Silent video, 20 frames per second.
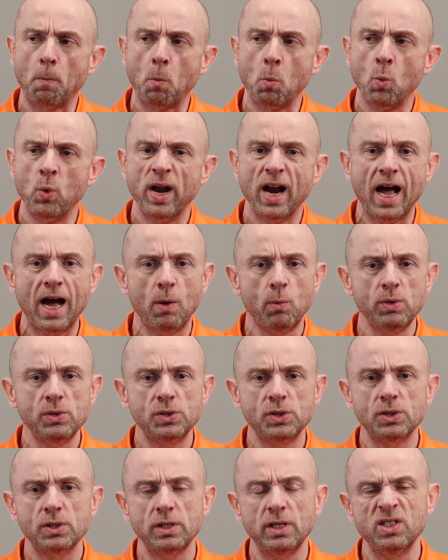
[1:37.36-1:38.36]
When I
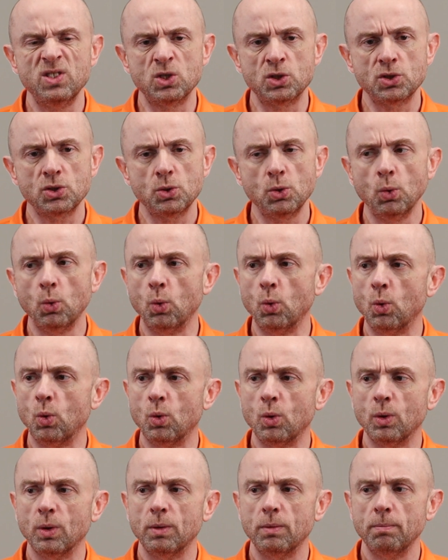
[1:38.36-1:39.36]
was in
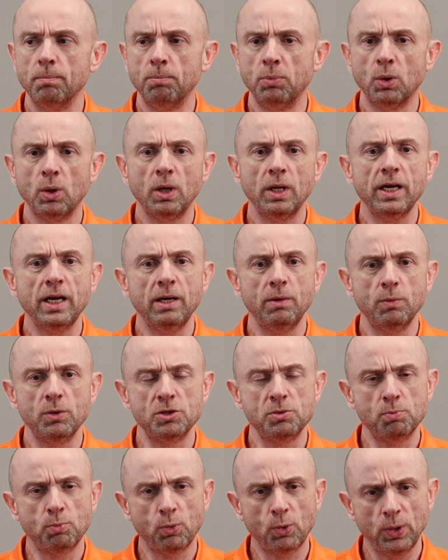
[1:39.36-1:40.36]
school, bullying
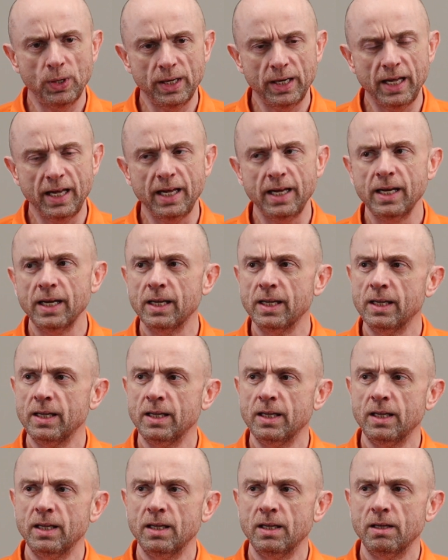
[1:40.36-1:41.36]
was pretty
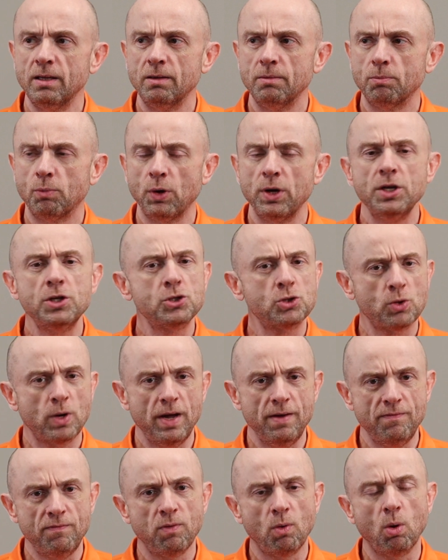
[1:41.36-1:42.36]

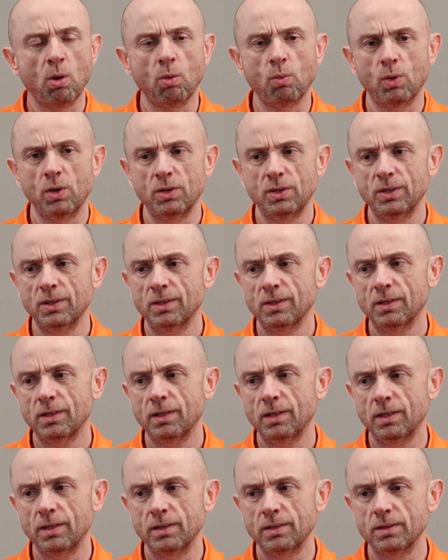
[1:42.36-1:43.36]
straightforward.
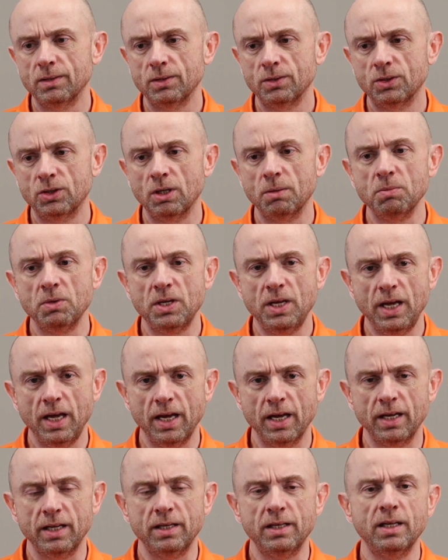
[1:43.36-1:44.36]
Some
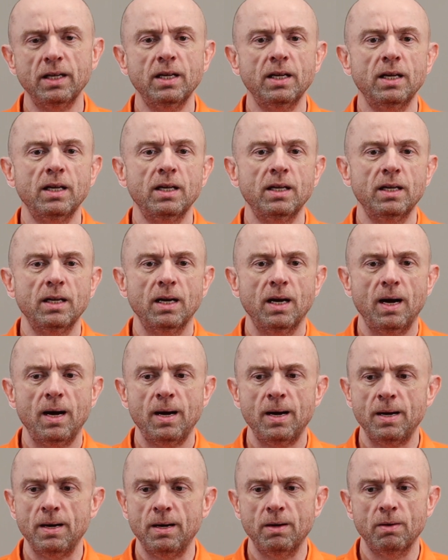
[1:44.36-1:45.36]
kid
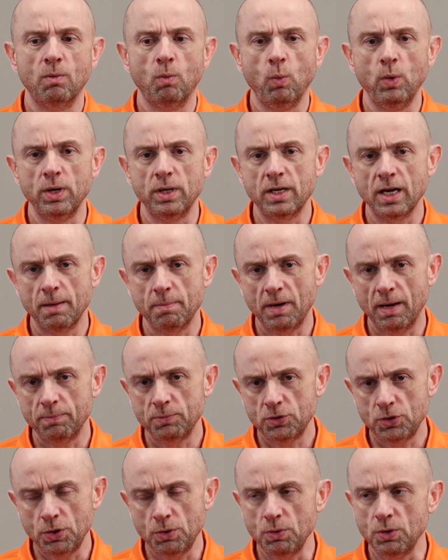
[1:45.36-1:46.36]
would come
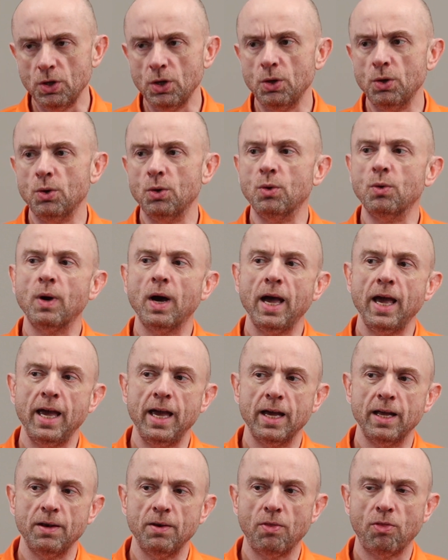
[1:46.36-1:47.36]
up to you
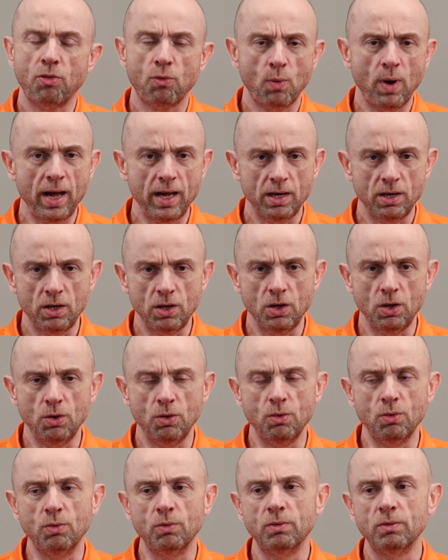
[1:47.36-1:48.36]
and threaten
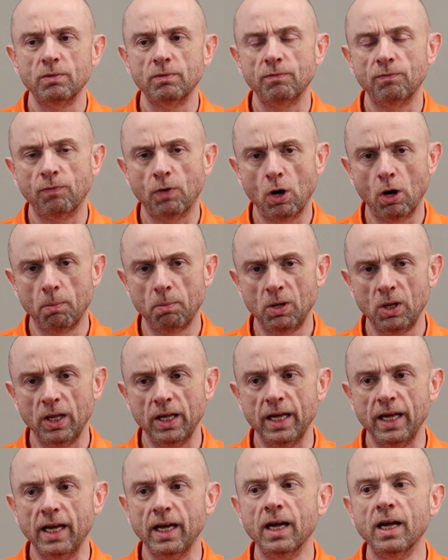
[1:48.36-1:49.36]
you
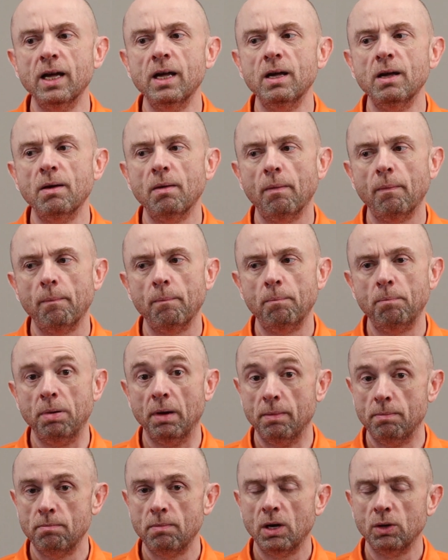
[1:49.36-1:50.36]
verbally,
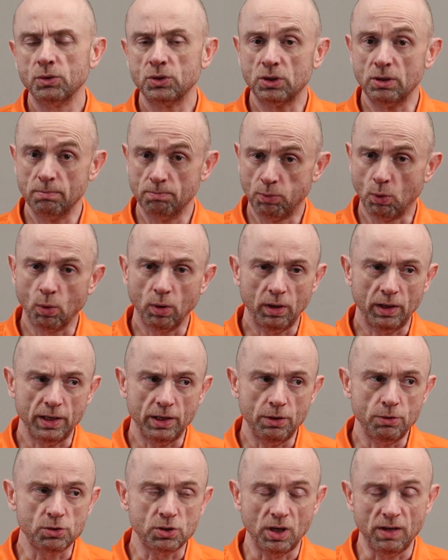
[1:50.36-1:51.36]
but most importantly,
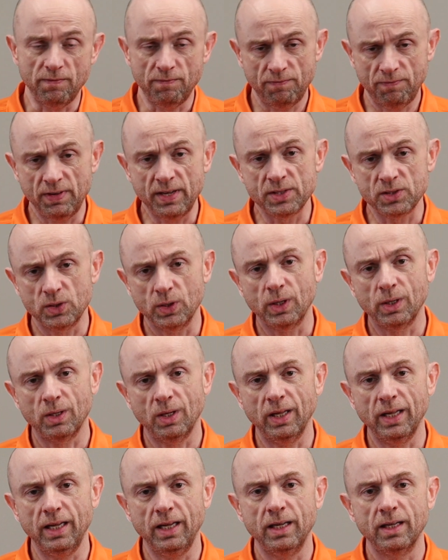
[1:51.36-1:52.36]
usually
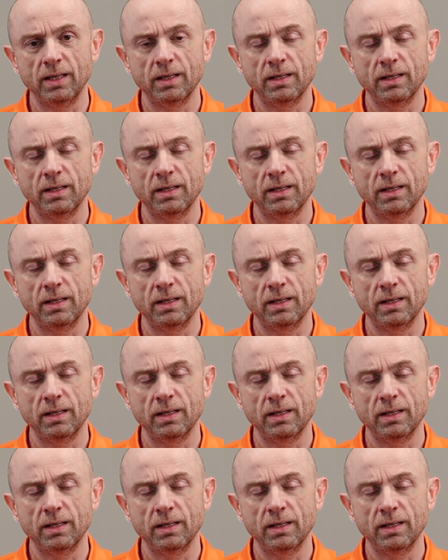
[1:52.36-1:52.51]
physically,